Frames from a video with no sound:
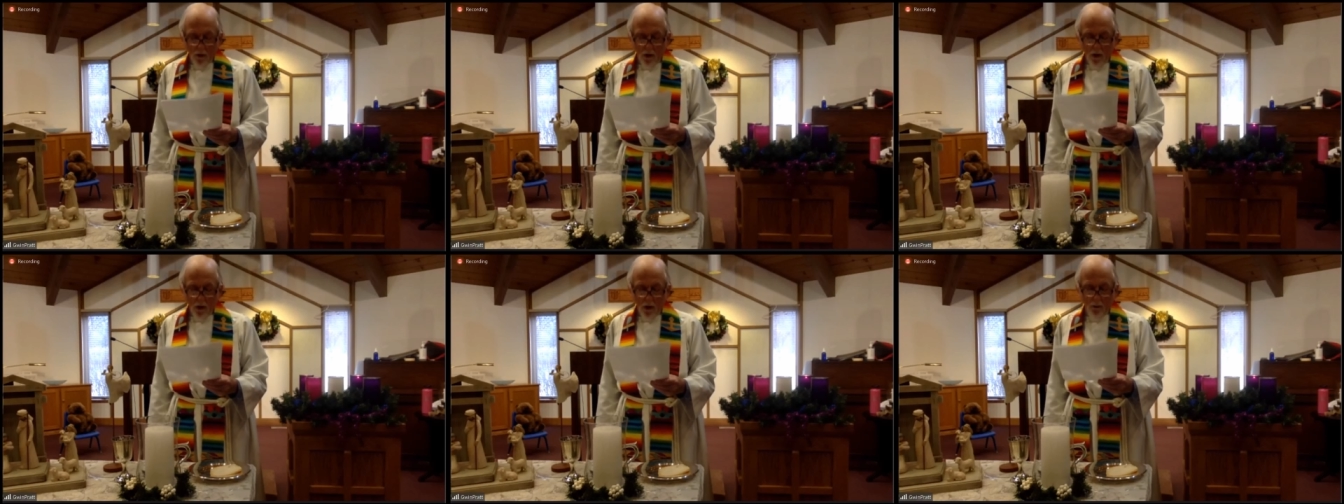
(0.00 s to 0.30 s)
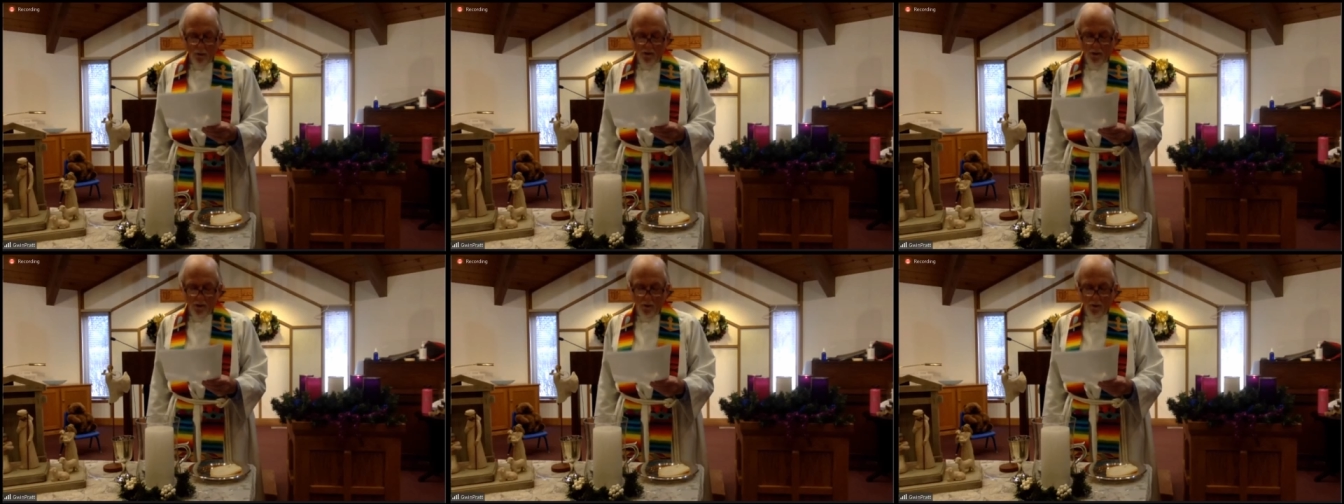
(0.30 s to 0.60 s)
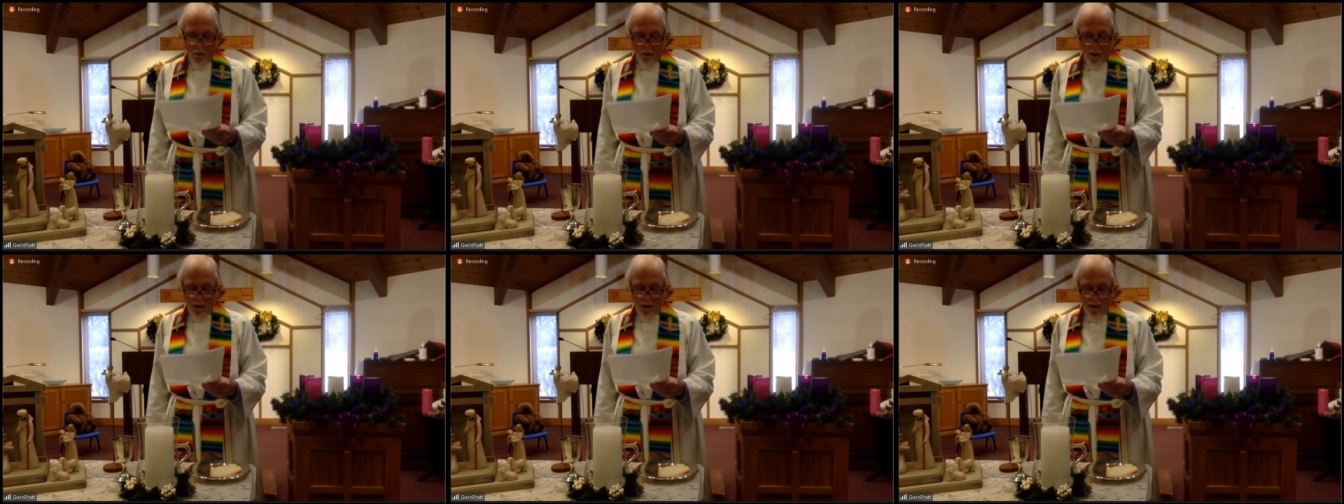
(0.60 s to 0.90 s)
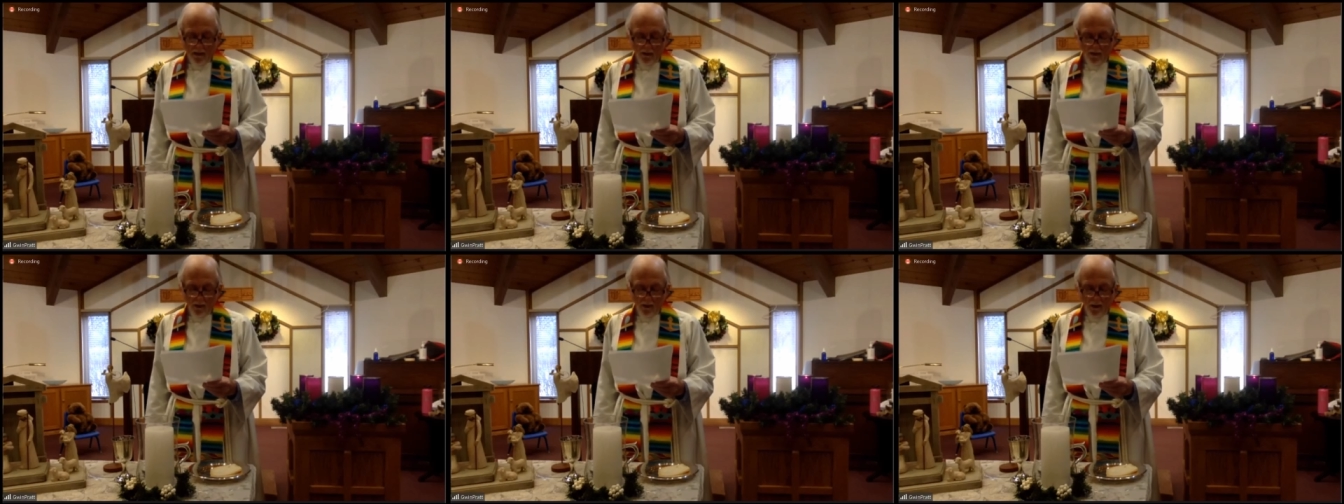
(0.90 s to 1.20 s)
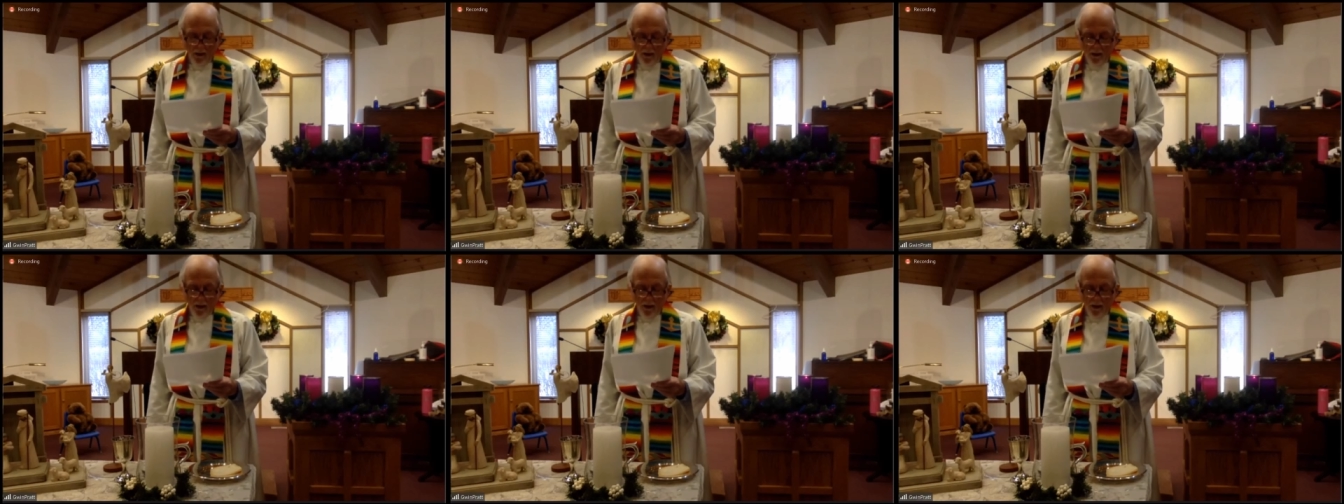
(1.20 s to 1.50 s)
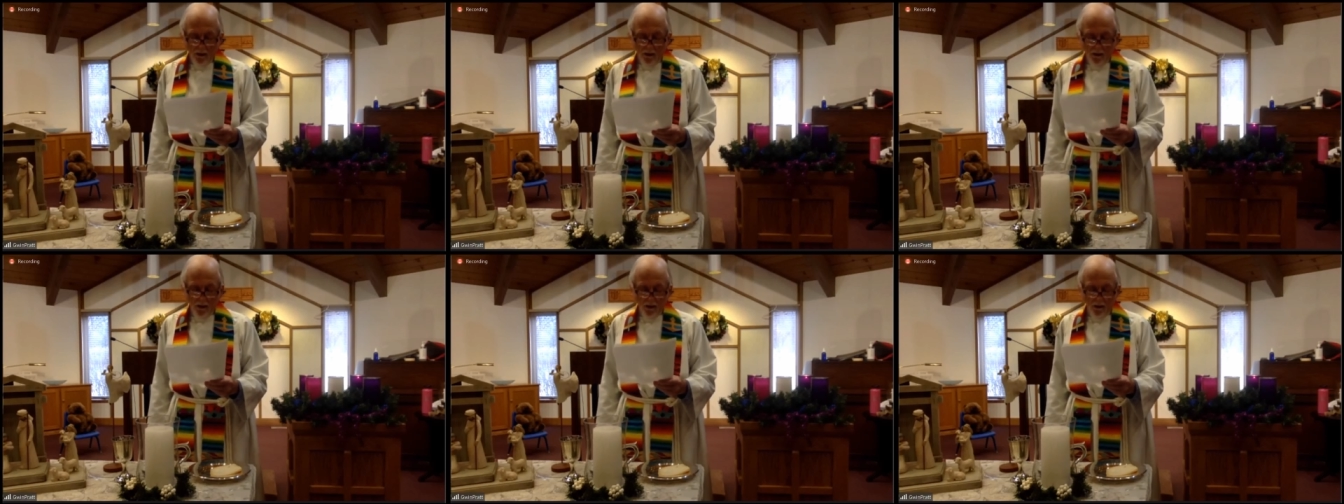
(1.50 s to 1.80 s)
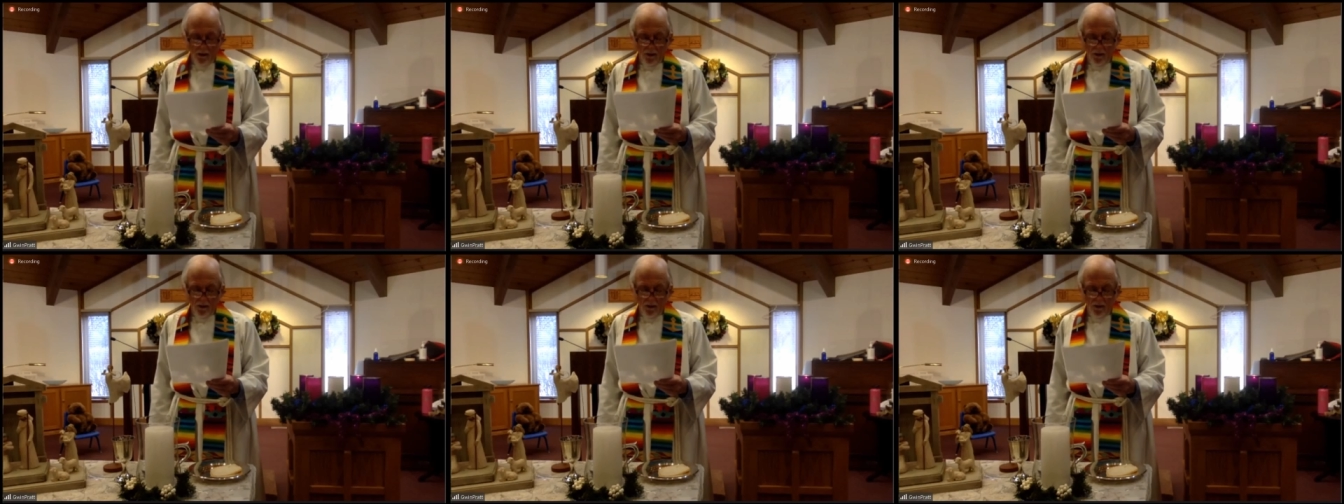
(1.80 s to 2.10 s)
hopes that we might seek
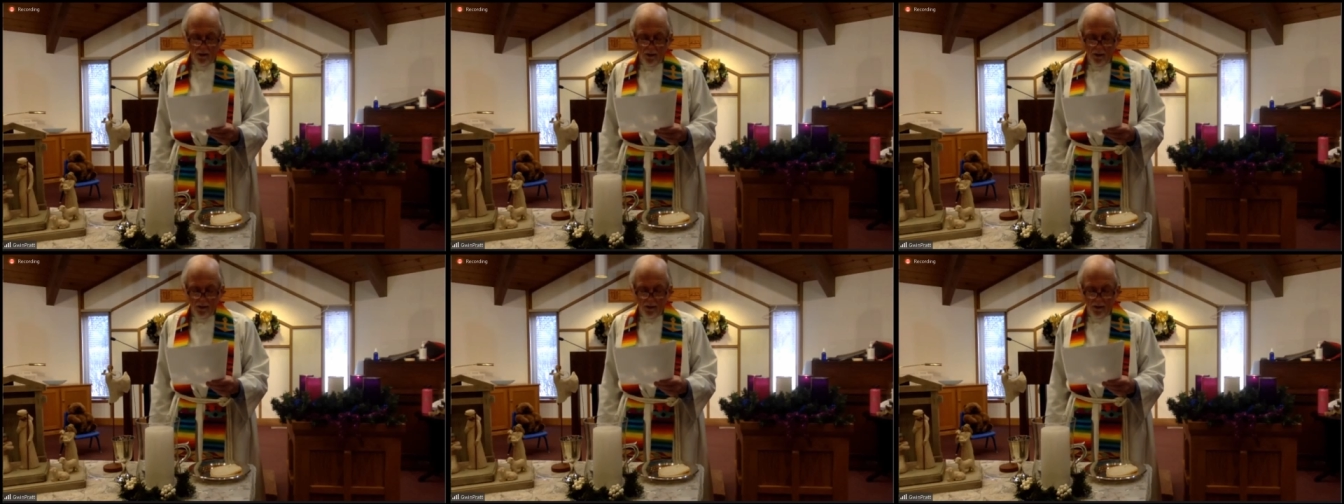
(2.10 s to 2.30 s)
justice,